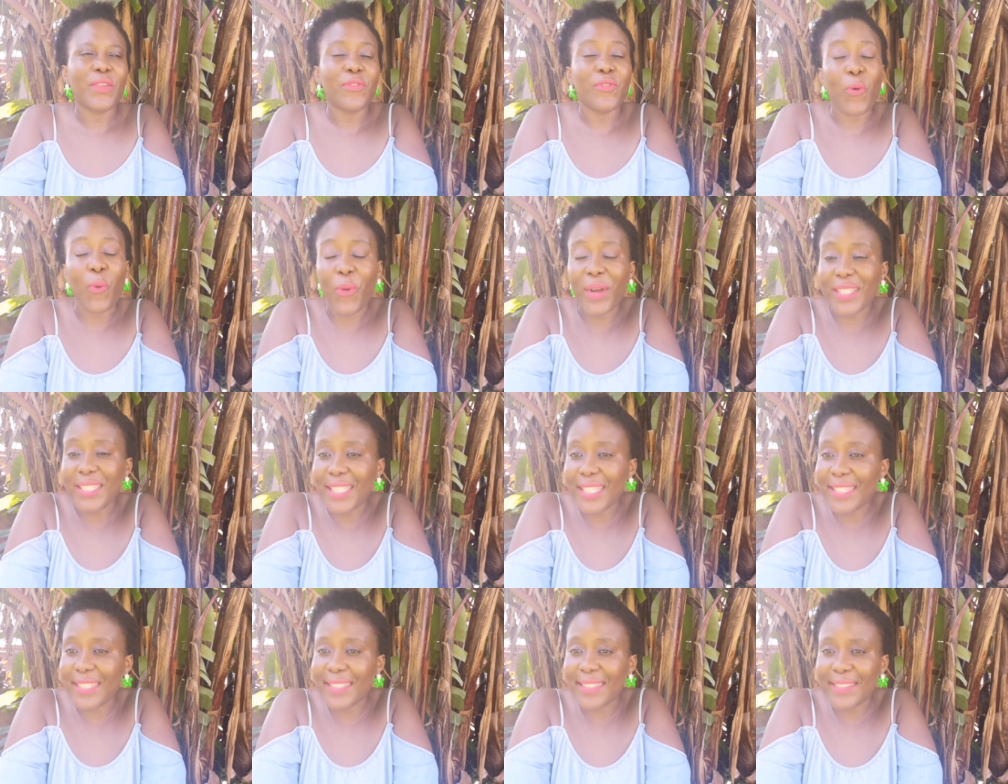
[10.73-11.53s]

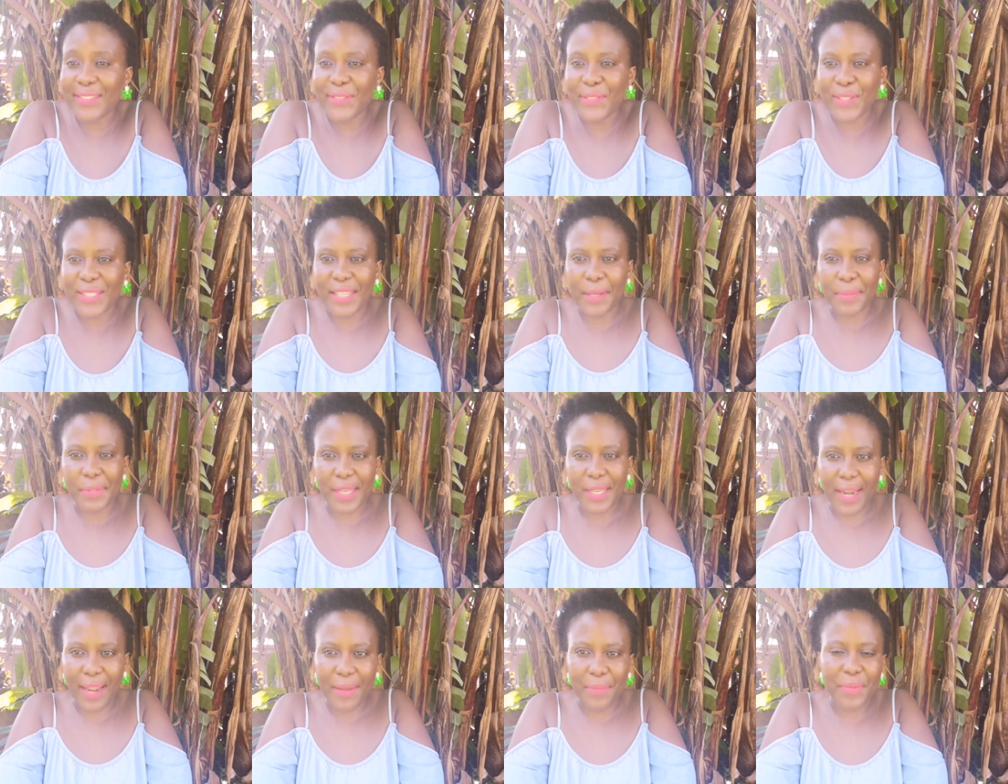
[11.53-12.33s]
watching, for
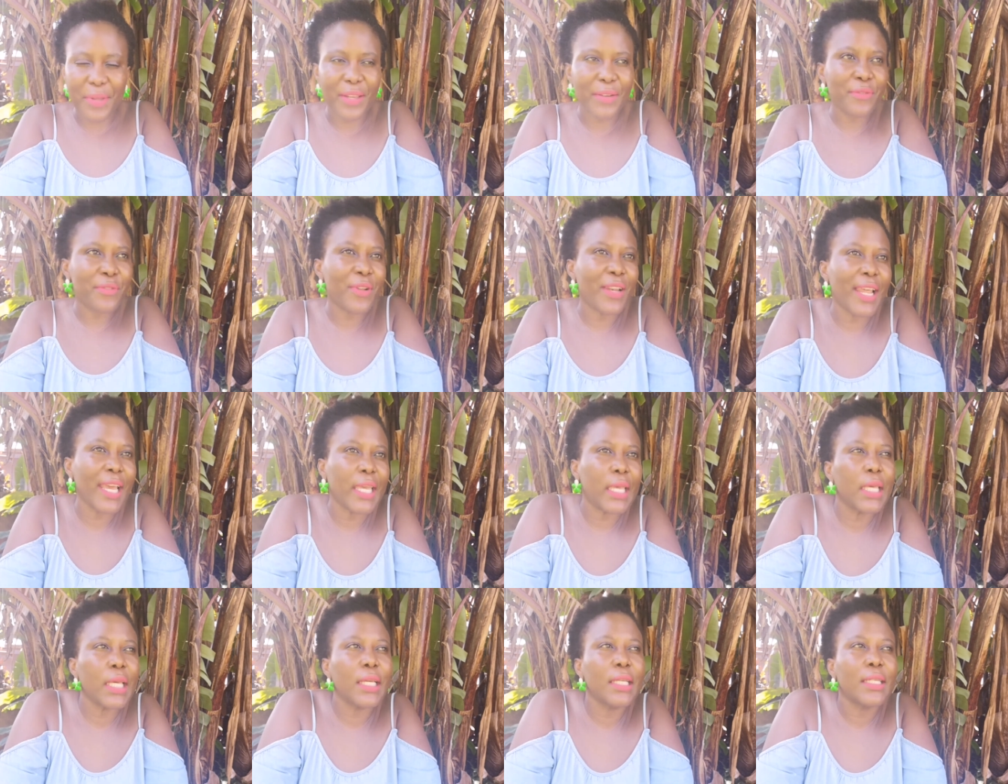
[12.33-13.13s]
subscribing, for
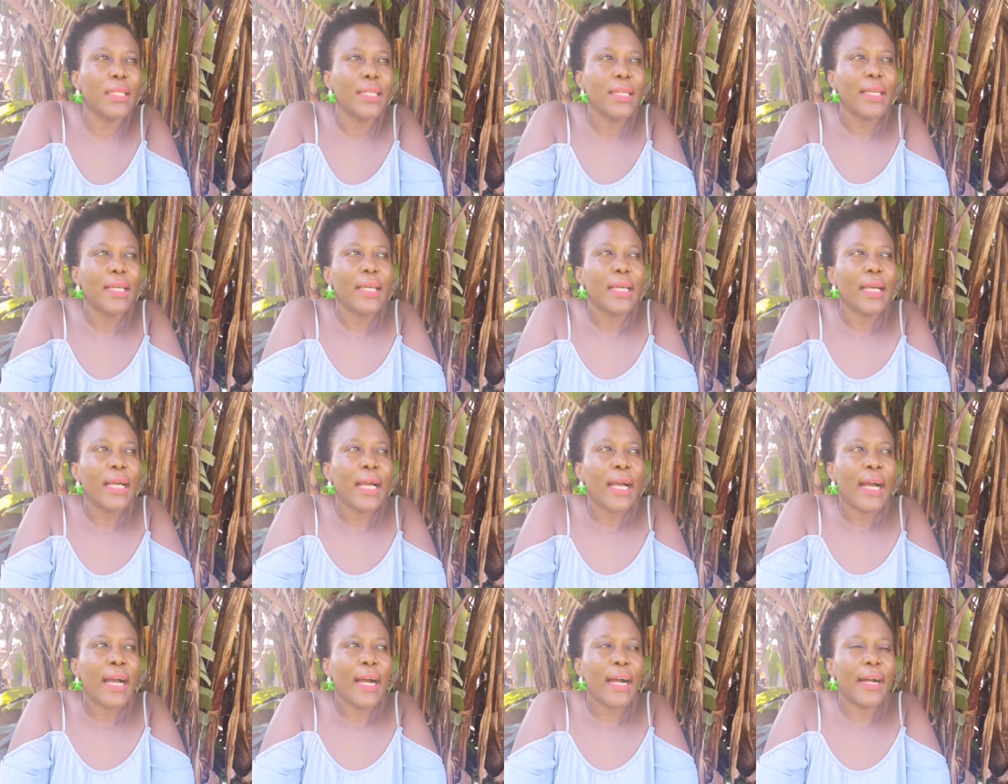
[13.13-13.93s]
liking.
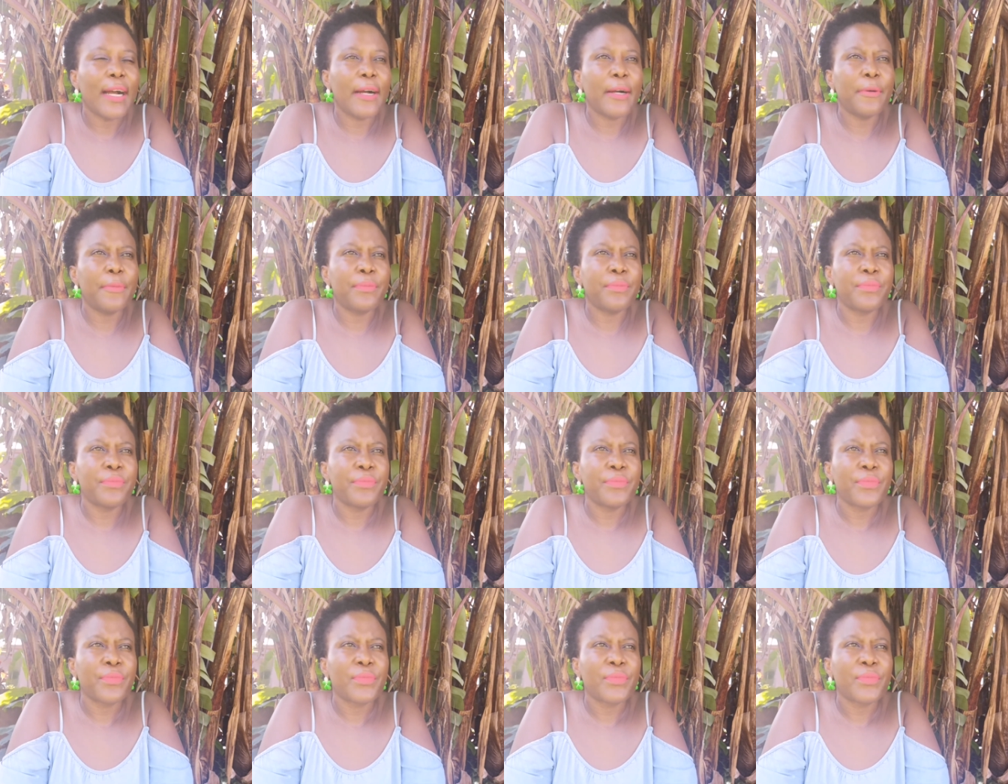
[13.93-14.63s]
The